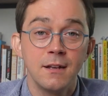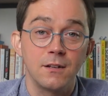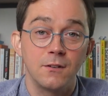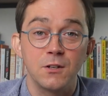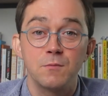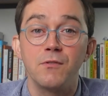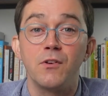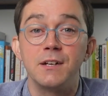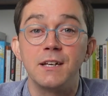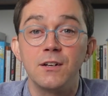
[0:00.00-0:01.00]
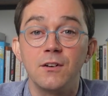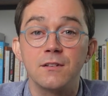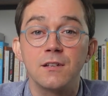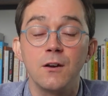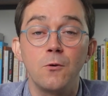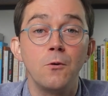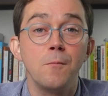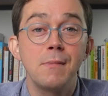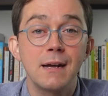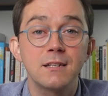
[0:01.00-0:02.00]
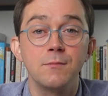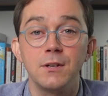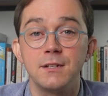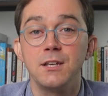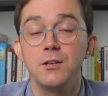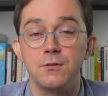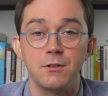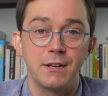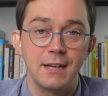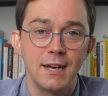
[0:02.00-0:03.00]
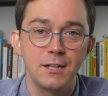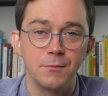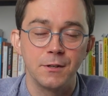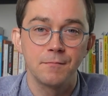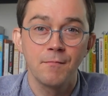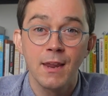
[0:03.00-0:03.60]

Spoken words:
such as providing an answer or maximizing user engagement.